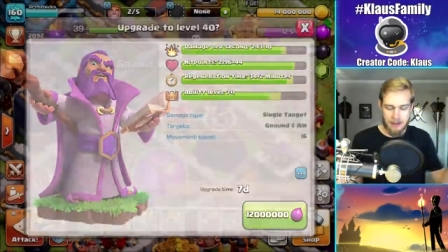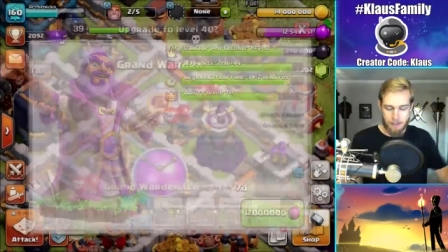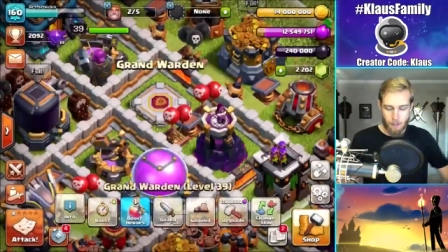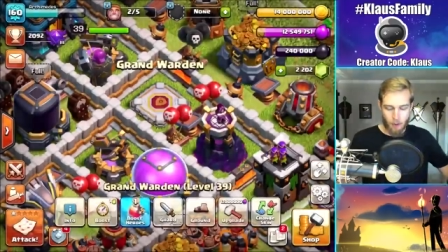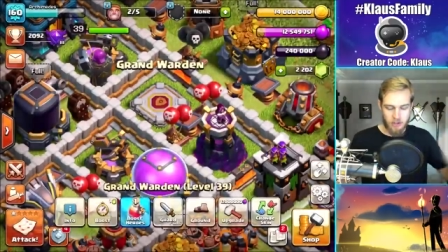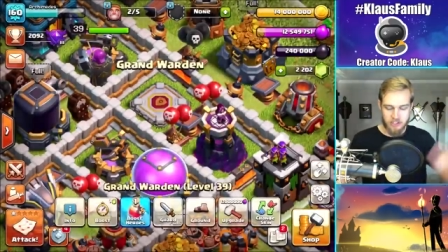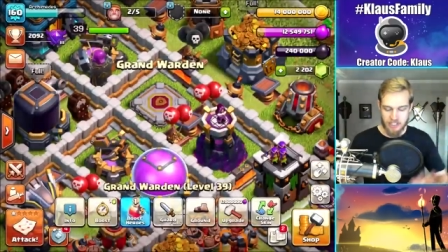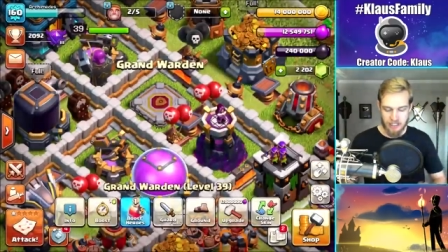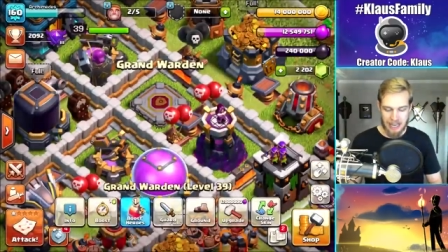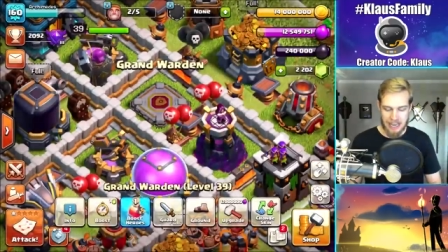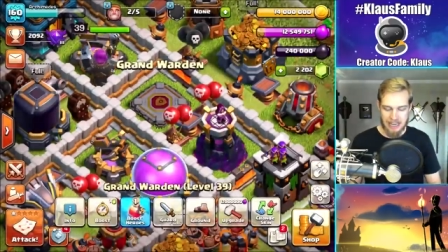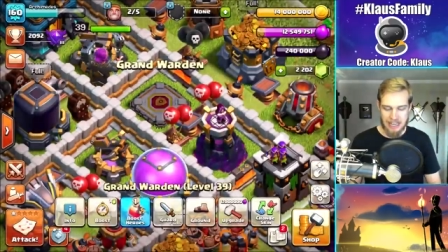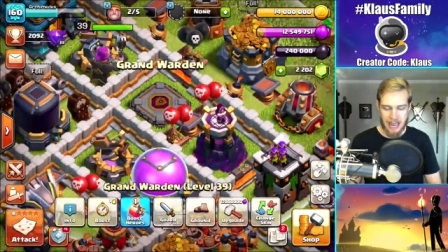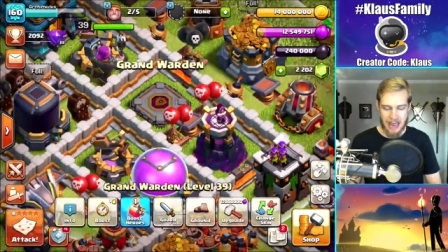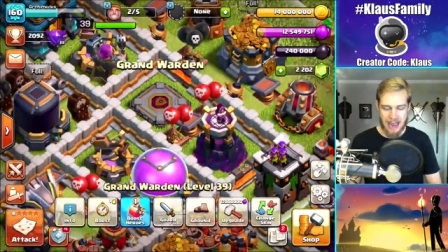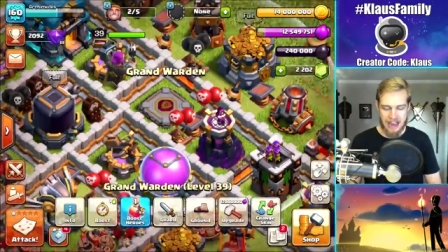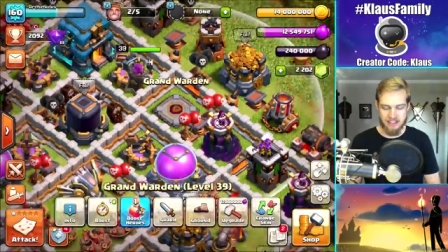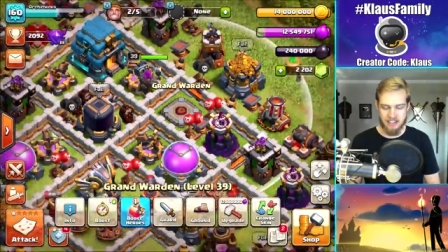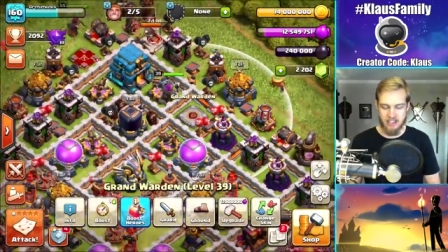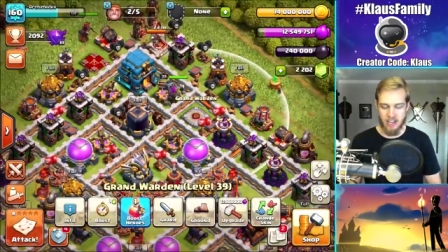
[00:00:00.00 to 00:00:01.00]
more delay,
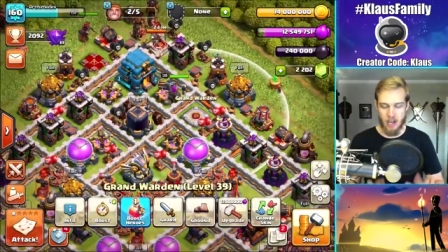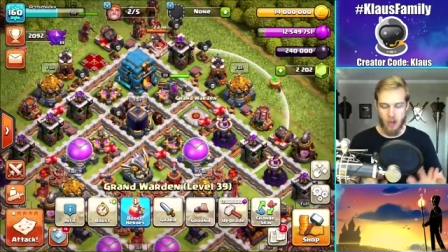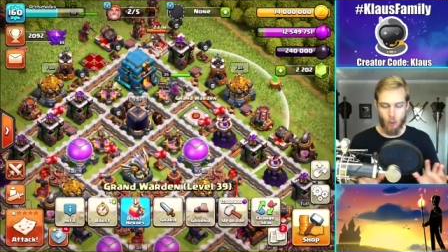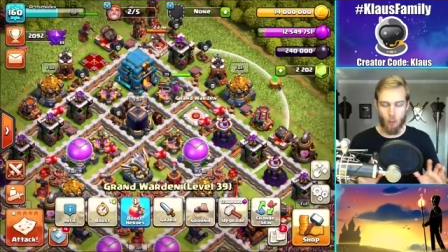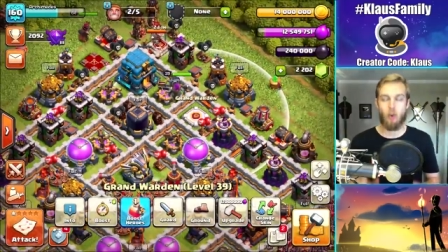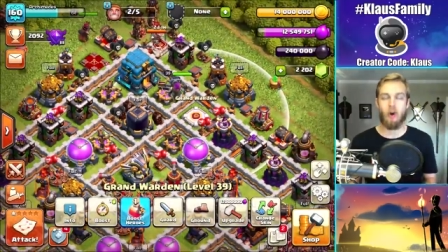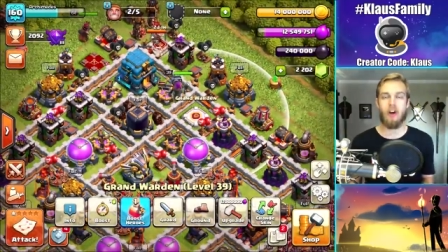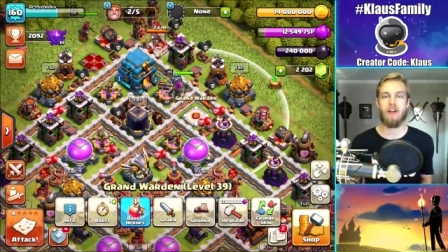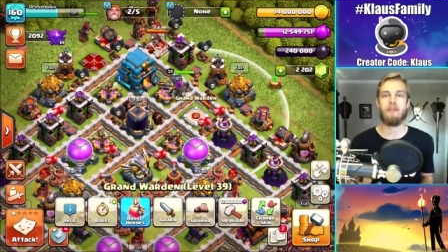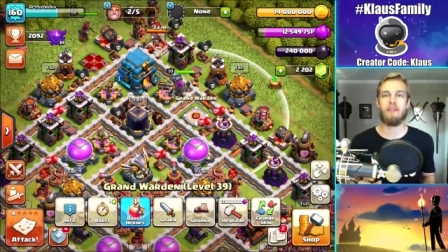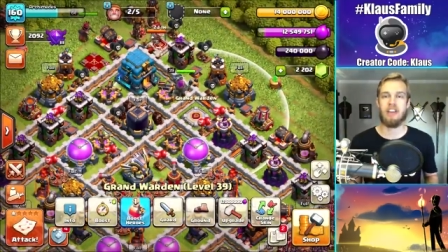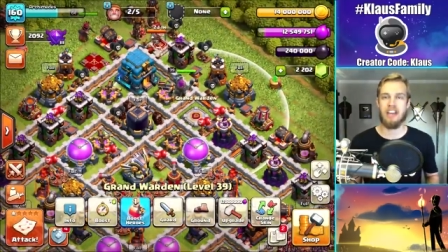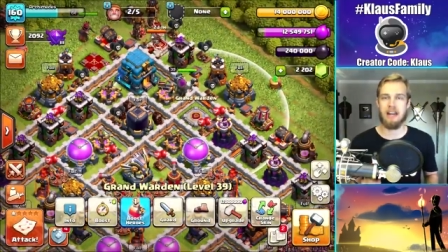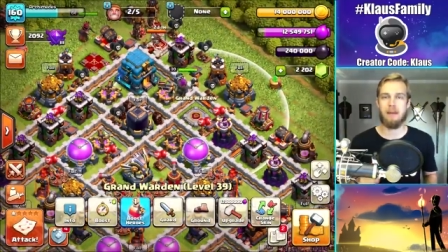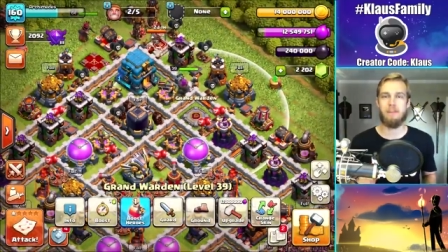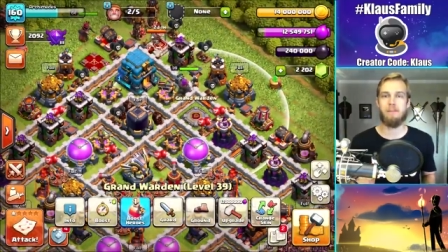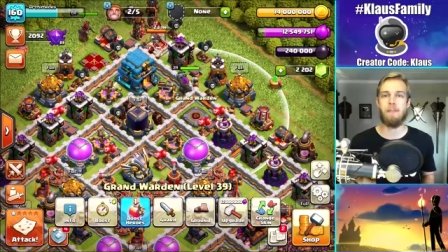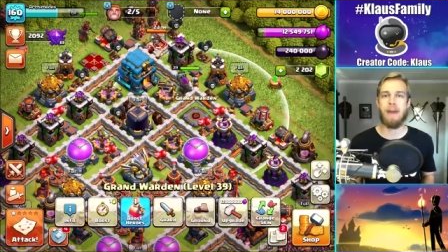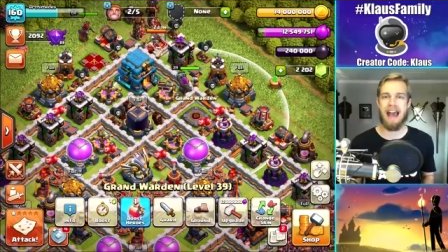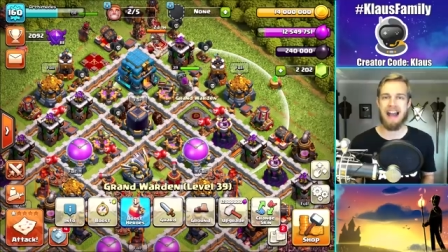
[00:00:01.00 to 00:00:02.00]
guys, we're gonna
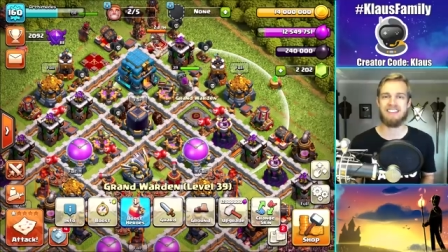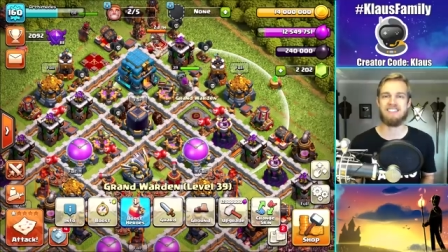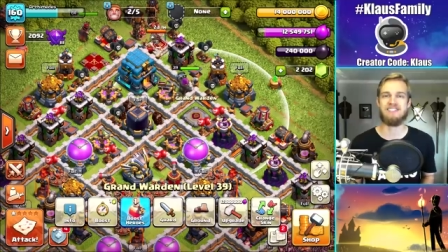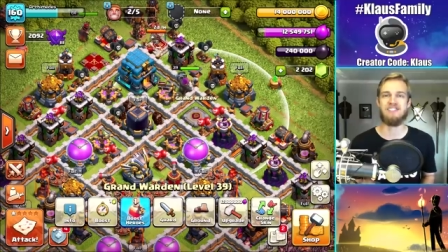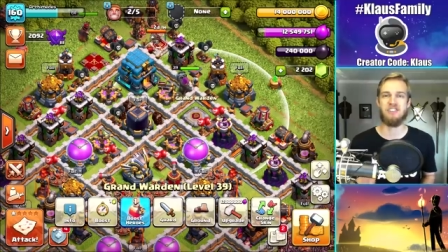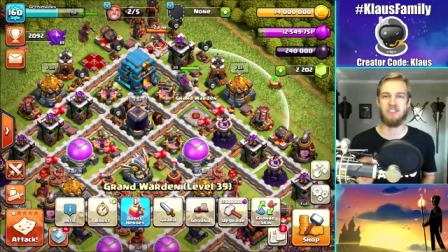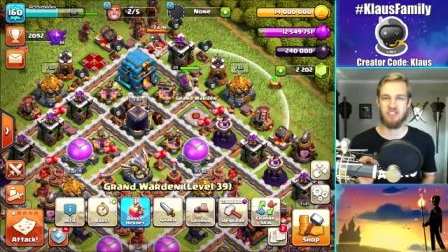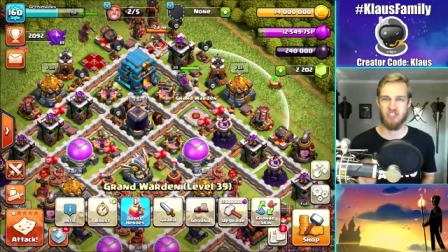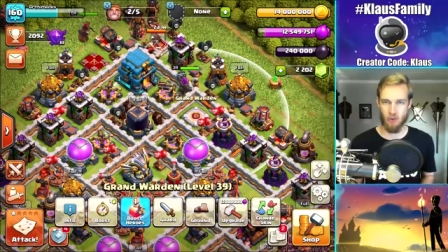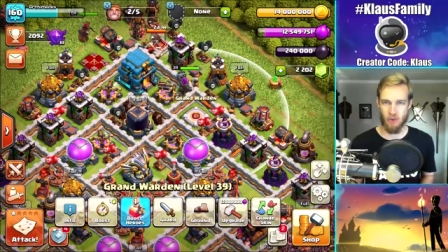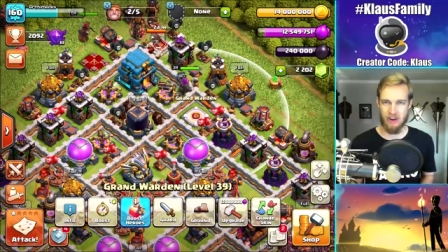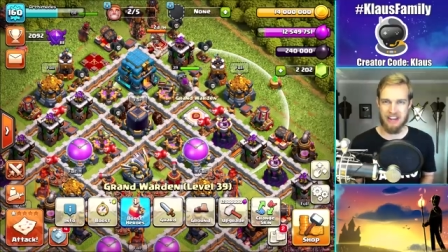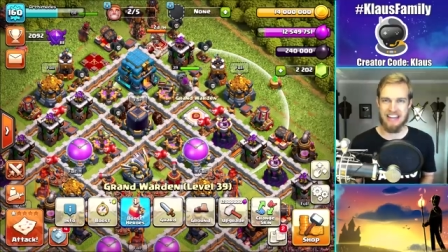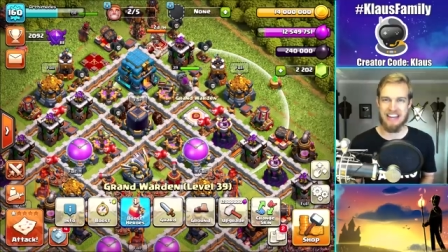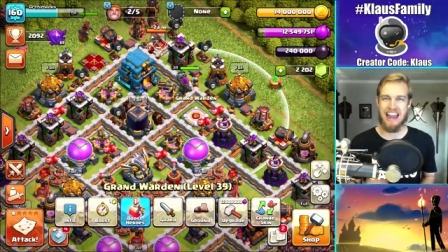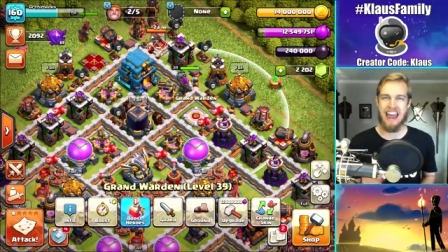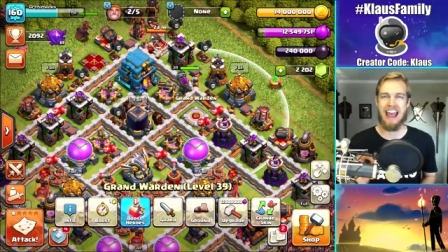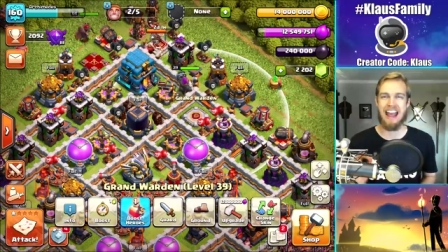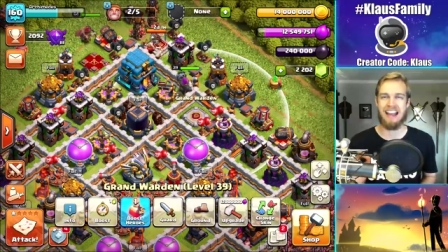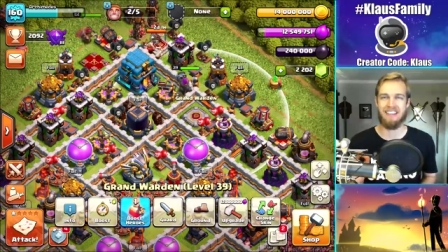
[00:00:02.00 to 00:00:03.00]
max this
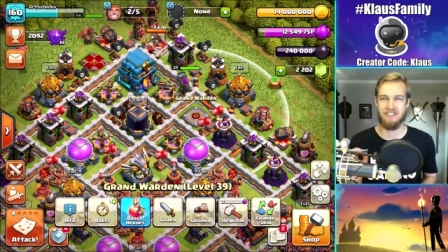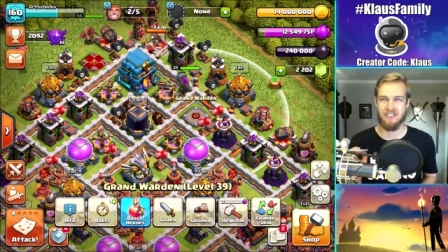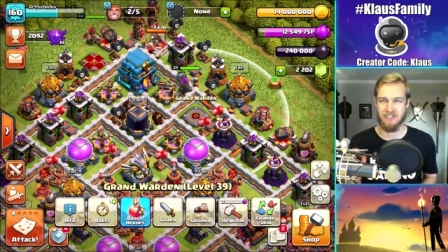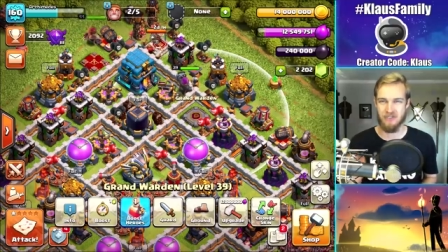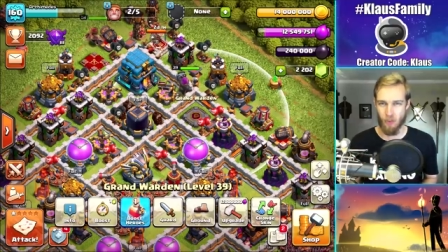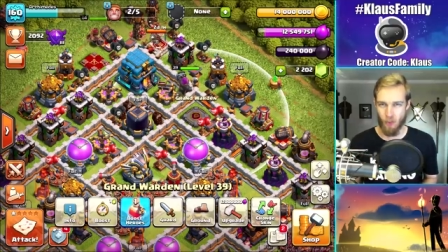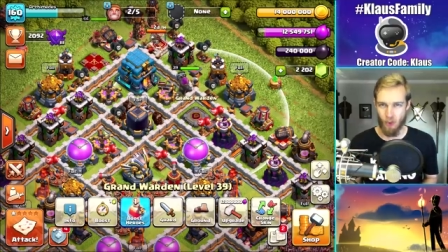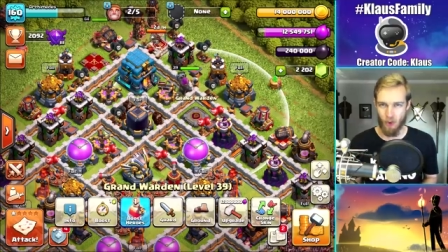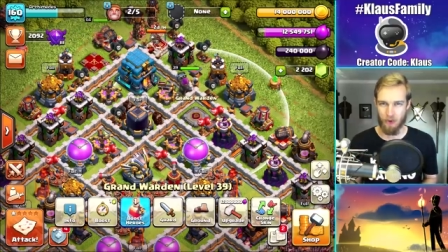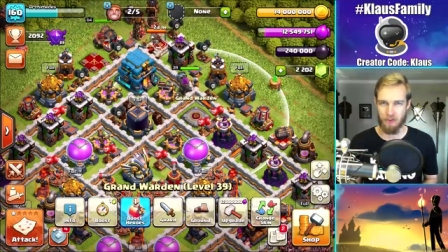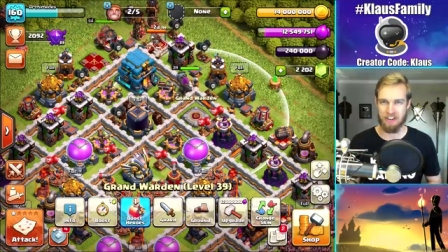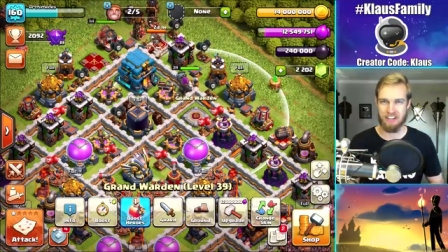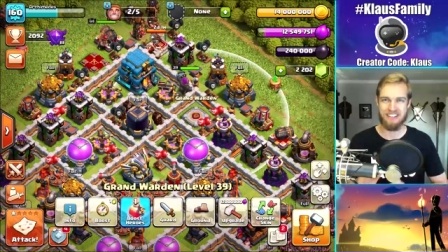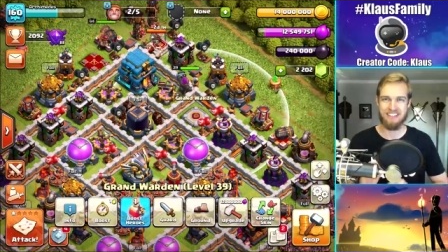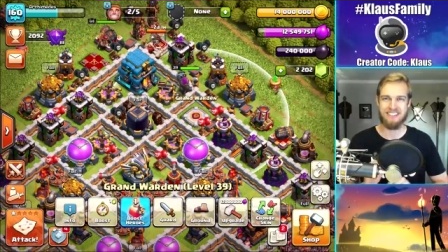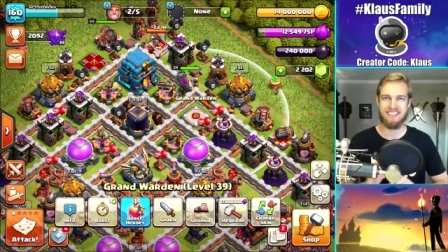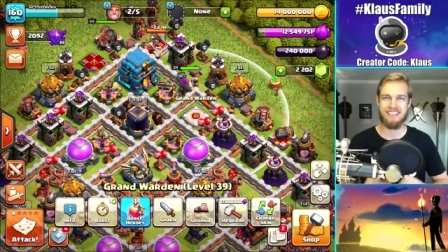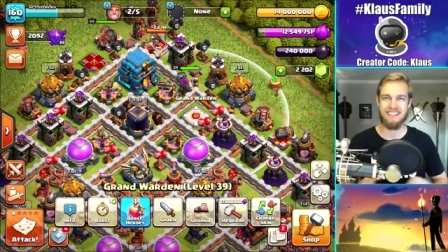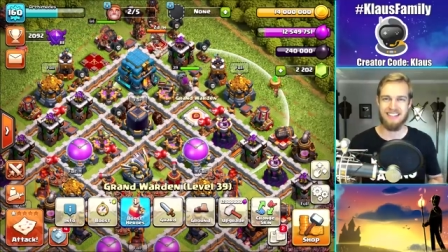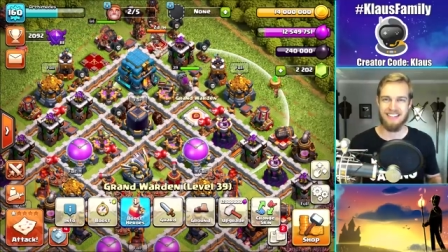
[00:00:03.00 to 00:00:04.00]
queen and this
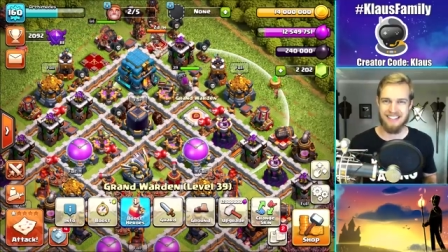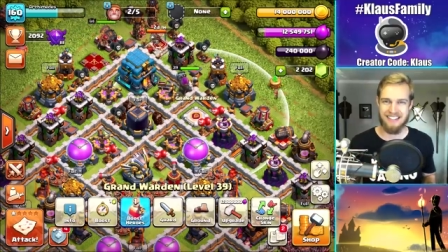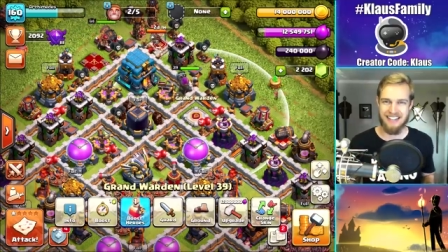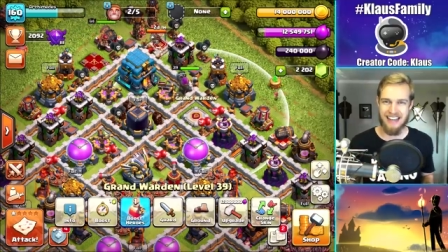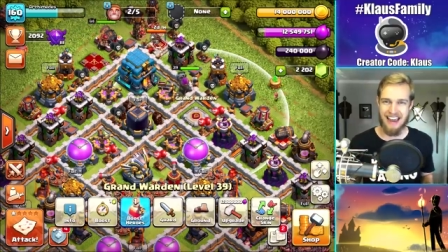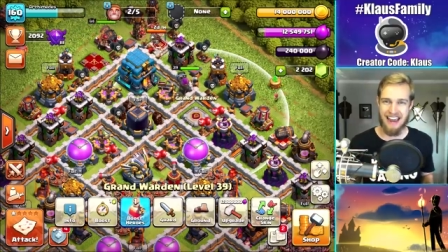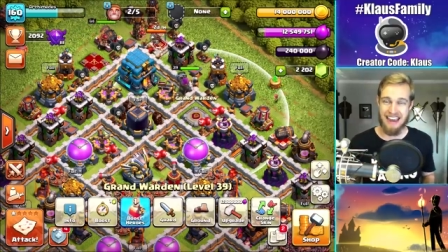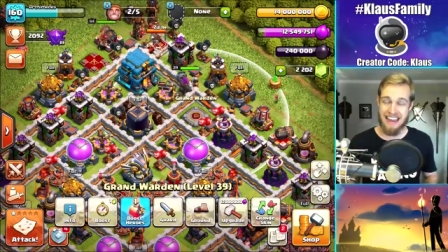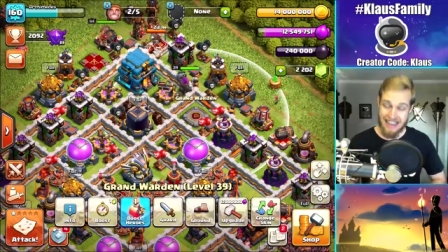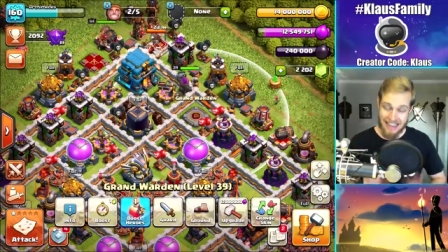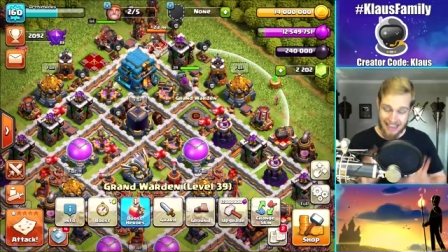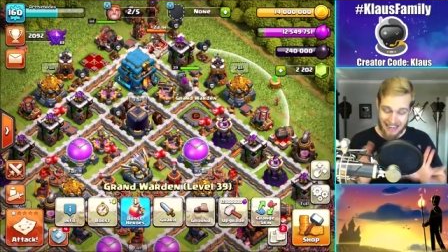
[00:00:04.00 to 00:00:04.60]
warden today.